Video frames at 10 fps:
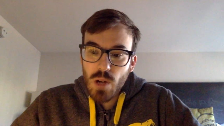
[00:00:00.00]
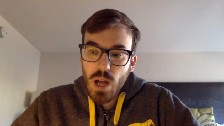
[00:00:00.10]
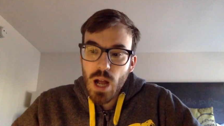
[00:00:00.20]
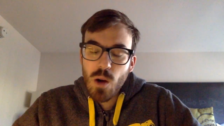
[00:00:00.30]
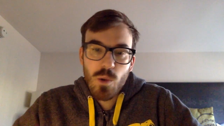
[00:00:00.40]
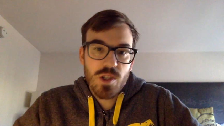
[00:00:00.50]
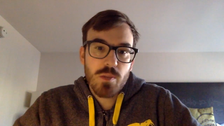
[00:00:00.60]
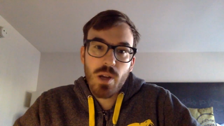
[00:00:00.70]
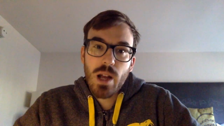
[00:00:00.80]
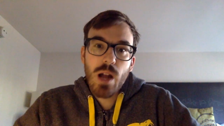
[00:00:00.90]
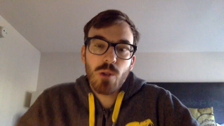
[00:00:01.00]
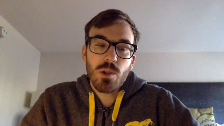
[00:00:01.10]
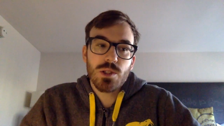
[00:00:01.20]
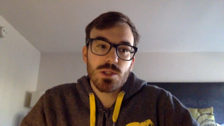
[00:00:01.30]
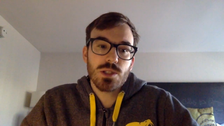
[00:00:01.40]
hours upon
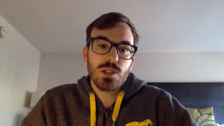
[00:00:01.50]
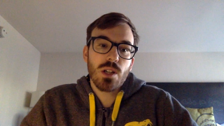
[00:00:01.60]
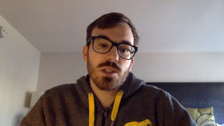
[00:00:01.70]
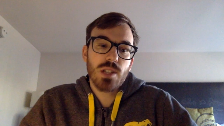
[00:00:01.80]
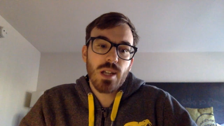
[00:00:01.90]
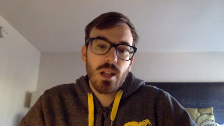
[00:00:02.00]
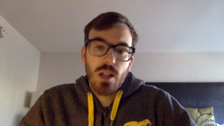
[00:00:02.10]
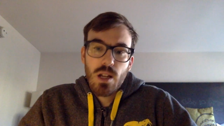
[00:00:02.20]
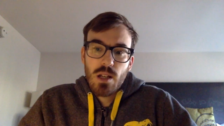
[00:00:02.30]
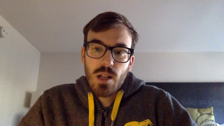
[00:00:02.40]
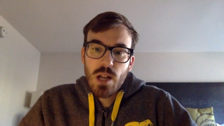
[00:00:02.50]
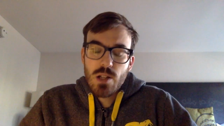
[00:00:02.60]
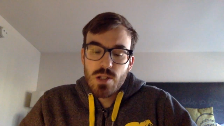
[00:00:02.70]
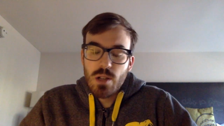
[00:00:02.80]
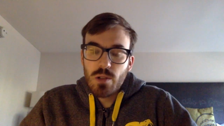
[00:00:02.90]
hours discussing not
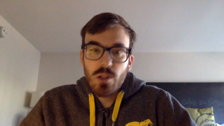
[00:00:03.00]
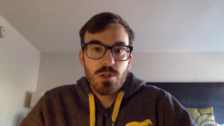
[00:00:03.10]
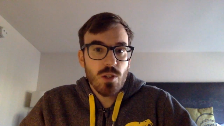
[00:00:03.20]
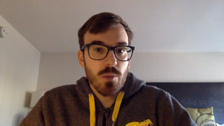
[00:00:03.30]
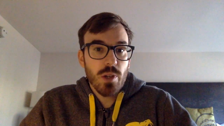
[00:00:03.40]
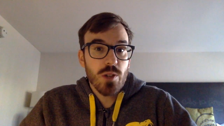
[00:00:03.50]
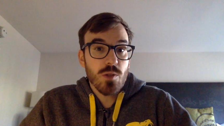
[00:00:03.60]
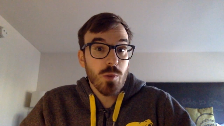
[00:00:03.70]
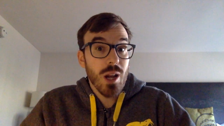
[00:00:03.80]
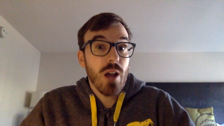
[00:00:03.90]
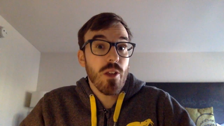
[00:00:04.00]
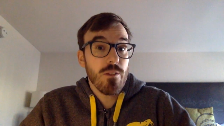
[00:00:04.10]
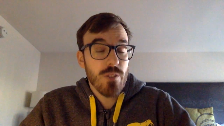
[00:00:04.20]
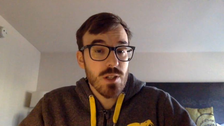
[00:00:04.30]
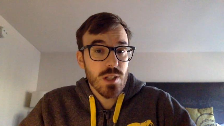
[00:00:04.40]
just how good certain players were, but how they
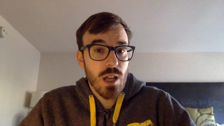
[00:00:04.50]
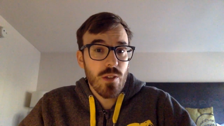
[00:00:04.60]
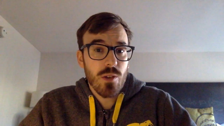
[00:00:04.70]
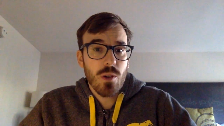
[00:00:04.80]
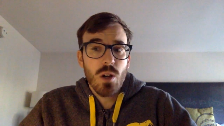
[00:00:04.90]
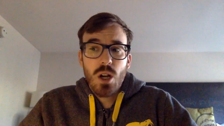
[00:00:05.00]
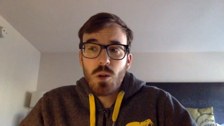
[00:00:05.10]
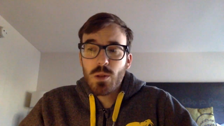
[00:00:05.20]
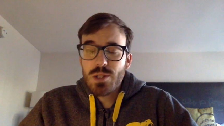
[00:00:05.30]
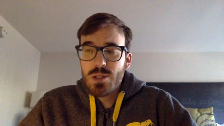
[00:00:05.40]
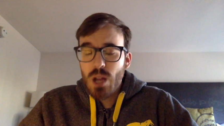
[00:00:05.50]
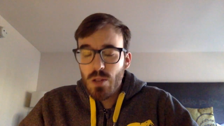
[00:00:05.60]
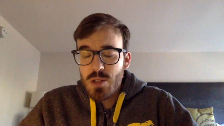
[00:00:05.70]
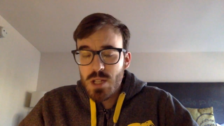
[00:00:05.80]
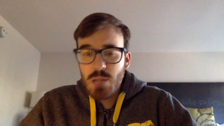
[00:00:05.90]
fit together, what the style of
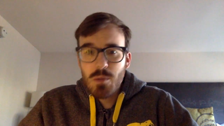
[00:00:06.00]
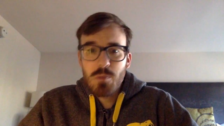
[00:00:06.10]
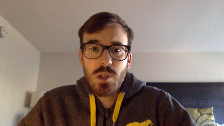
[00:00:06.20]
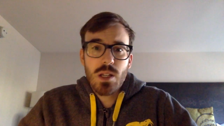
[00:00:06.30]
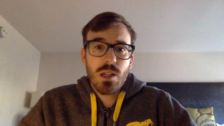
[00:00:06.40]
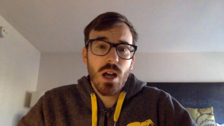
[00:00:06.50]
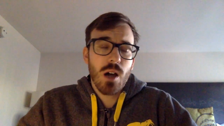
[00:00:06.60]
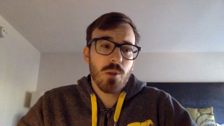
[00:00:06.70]
the team would be, how